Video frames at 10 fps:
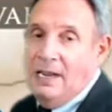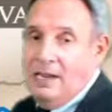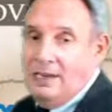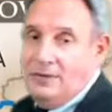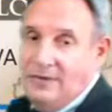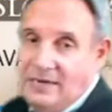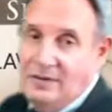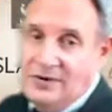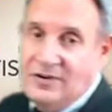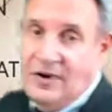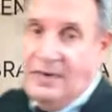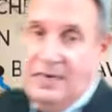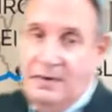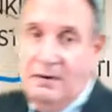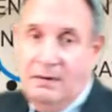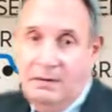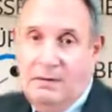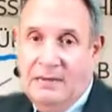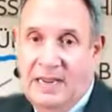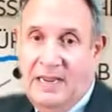You can either start here,
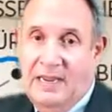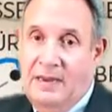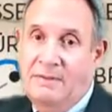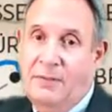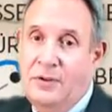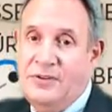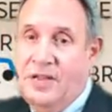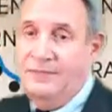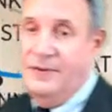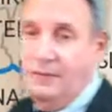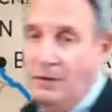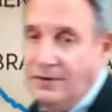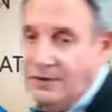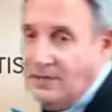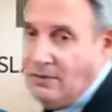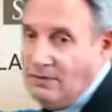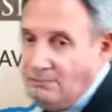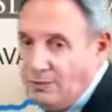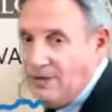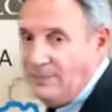okay, in Bolshofen, or you can go in
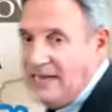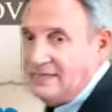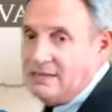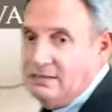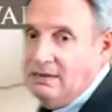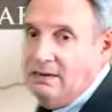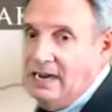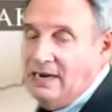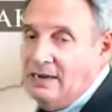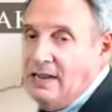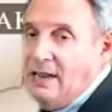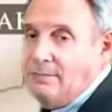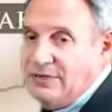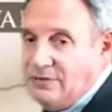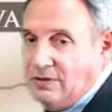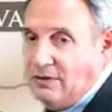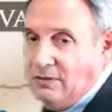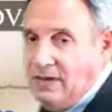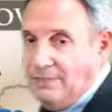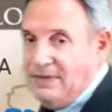Budapest, all right? But you
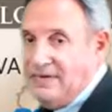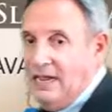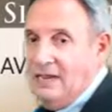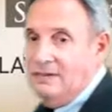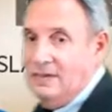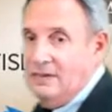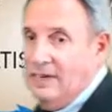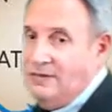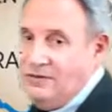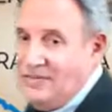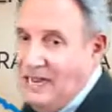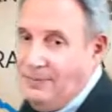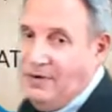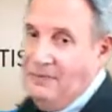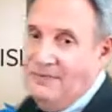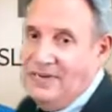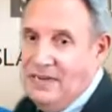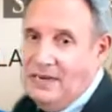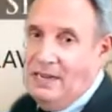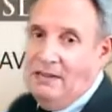go up and down, and you stop here in
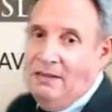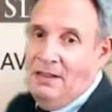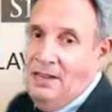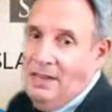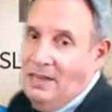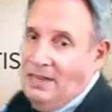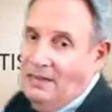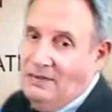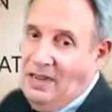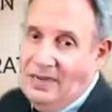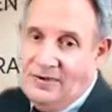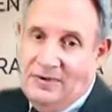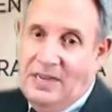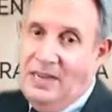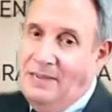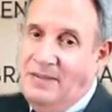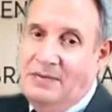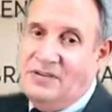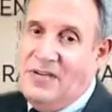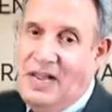Vienna, Austria, I
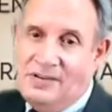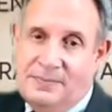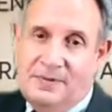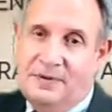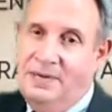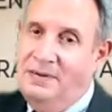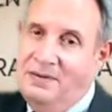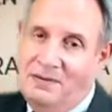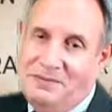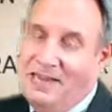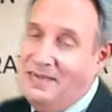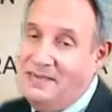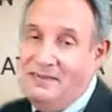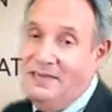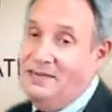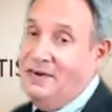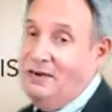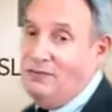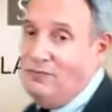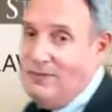mean, Salzburg. You know, you guys, this is an
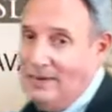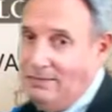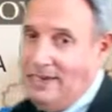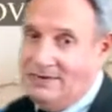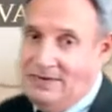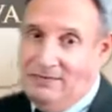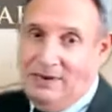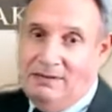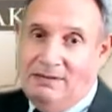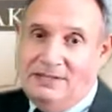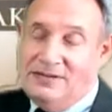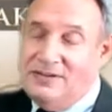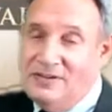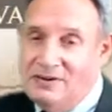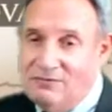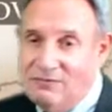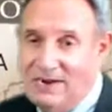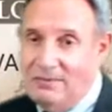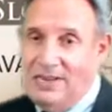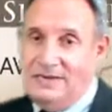incredible itinerary. This is an
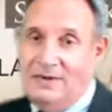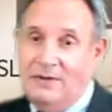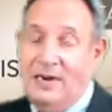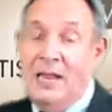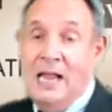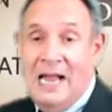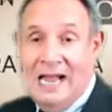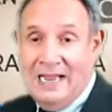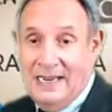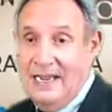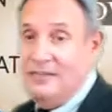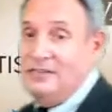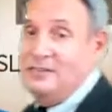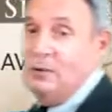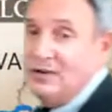incredible itinerary. Again, this is more